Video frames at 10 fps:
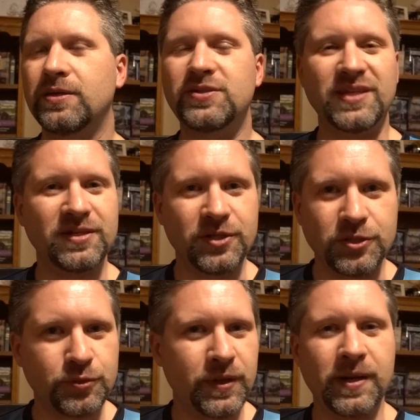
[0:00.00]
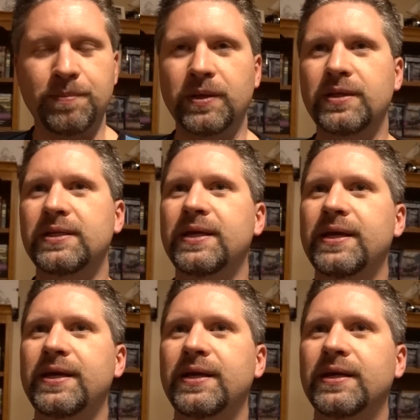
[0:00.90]
sentence
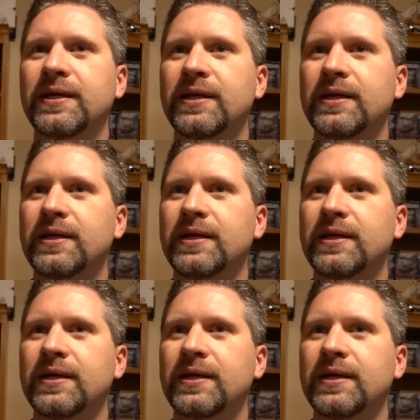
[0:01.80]
readability,